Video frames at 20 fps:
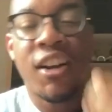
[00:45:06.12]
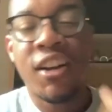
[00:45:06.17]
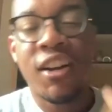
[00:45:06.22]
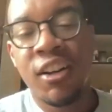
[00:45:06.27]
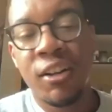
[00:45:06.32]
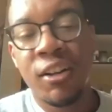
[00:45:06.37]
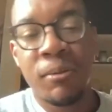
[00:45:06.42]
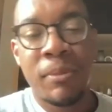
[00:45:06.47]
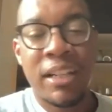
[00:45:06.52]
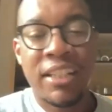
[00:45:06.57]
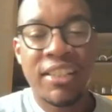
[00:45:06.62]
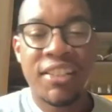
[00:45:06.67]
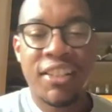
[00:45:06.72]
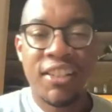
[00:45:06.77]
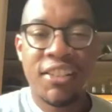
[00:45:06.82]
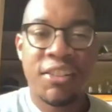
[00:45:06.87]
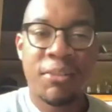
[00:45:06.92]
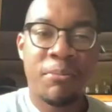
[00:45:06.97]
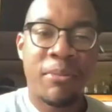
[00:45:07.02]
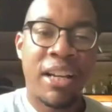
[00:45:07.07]
I saw
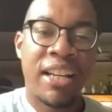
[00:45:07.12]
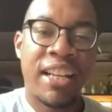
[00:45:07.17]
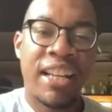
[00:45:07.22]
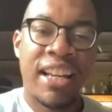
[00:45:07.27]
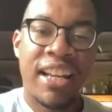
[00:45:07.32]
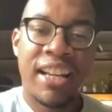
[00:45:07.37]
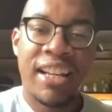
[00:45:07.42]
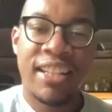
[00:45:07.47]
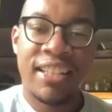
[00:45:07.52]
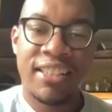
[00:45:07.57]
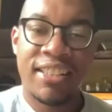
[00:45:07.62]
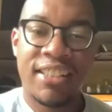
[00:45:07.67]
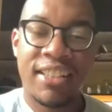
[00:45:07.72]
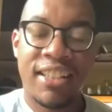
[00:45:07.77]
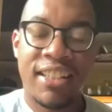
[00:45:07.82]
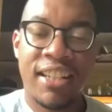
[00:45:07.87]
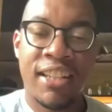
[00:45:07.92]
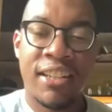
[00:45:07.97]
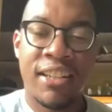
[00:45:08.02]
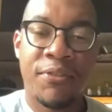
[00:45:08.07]
somebody
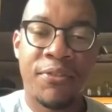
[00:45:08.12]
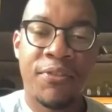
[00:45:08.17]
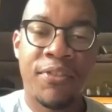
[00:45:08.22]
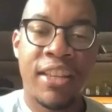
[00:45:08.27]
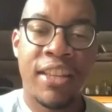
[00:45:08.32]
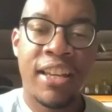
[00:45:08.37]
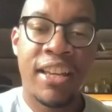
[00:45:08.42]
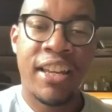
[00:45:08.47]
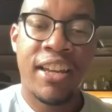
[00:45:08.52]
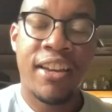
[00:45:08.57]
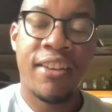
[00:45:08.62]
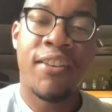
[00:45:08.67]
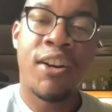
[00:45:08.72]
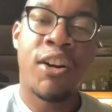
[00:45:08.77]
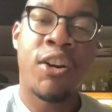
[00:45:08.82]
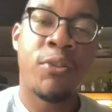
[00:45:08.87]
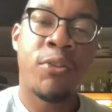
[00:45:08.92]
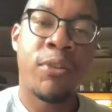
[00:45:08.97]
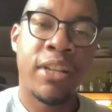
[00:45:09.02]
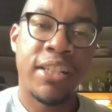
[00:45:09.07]
asked if they have
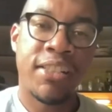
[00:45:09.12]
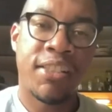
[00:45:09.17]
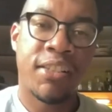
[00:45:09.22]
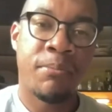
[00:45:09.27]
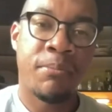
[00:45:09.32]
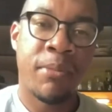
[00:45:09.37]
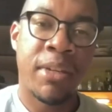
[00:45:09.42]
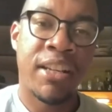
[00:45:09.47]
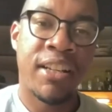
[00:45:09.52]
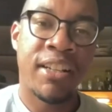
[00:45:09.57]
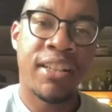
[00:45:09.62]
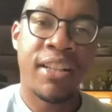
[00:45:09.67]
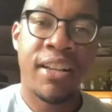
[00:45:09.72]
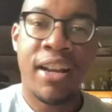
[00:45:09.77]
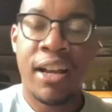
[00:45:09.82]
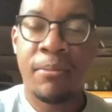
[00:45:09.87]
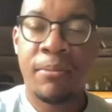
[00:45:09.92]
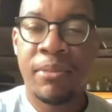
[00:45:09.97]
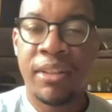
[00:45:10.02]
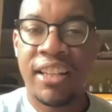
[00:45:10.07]
already submitted their
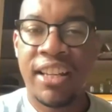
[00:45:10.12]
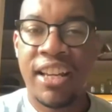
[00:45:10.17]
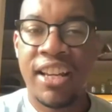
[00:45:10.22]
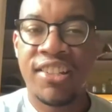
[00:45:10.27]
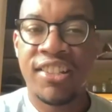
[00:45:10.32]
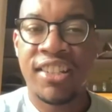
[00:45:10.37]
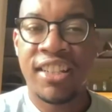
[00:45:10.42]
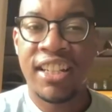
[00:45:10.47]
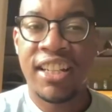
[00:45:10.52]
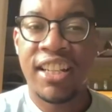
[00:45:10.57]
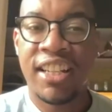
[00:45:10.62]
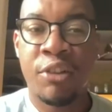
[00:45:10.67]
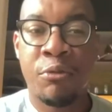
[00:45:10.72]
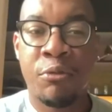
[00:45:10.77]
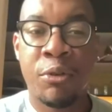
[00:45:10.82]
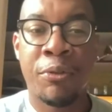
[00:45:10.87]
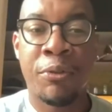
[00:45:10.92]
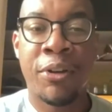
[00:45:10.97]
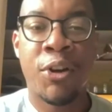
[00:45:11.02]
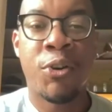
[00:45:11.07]
application. Can
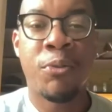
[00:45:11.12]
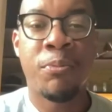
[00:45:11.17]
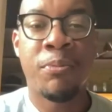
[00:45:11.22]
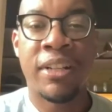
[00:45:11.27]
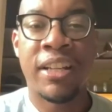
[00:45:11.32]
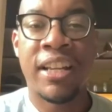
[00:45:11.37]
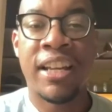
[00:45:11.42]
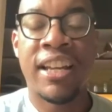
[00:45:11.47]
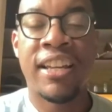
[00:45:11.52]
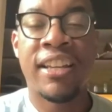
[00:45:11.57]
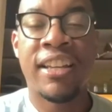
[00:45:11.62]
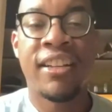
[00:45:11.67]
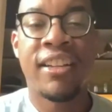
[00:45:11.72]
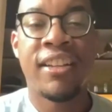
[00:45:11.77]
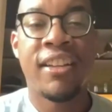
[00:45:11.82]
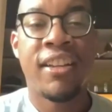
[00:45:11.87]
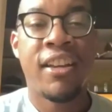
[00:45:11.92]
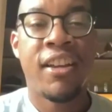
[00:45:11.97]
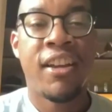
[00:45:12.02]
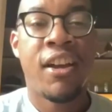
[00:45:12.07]
we reopen that?
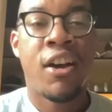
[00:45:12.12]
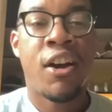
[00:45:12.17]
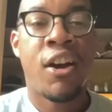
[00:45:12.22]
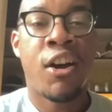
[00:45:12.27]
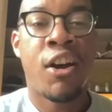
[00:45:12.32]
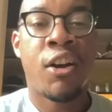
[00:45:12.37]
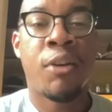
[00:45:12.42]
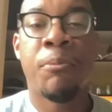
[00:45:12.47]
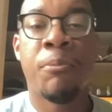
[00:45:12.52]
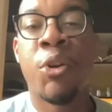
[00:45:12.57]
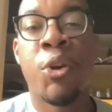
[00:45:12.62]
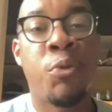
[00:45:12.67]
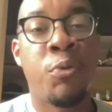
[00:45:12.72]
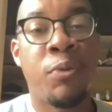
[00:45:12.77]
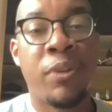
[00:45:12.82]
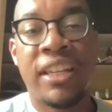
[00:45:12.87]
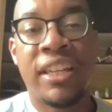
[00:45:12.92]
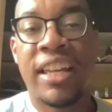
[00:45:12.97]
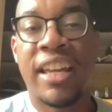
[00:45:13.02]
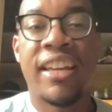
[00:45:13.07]
No,
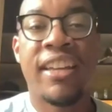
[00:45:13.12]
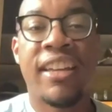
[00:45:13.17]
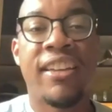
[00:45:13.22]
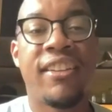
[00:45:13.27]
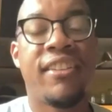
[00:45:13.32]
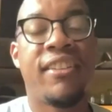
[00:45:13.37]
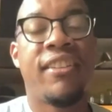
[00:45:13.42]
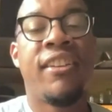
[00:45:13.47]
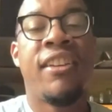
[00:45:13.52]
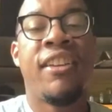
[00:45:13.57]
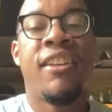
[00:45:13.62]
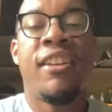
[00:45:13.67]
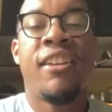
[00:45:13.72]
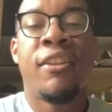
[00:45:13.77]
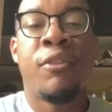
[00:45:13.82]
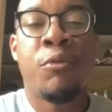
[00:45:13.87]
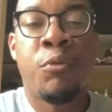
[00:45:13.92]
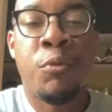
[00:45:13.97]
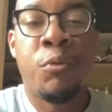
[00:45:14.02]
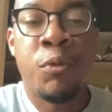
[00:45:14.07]
we can't.
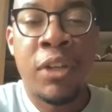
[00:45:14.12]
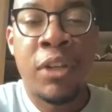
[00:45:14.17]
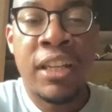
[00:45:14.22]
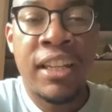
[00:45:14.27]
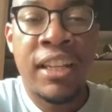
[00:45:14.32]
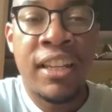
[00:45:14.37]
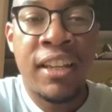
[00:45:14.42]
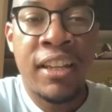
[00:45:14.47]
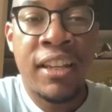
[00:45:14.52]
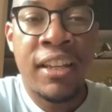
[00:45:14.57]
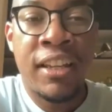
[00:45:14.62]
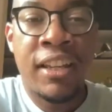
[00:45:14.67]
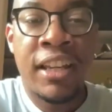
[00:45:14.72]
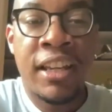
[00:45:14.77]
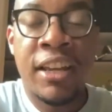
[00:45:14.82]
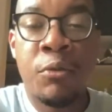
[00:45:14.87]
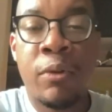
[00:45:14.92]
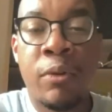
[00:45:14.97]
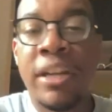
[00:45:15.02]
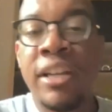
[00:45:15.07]
We
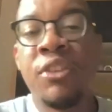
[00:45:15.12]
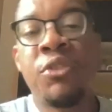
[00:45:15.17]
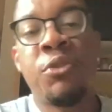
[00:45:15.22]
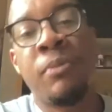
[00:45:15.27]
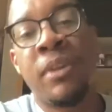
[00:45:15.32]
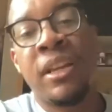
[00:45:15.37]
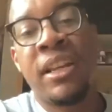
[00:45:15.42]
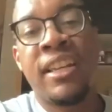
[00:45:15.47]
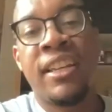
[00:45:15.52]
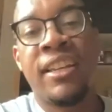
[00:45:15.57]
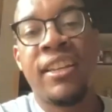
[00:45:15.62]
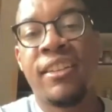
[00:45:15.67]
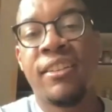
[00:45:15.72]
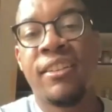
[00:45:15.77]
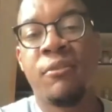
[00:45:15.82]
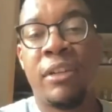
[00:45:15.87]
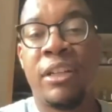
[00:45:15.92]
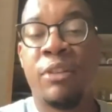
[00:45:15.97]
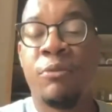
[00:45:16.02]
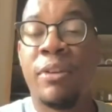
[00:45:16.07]
get way too many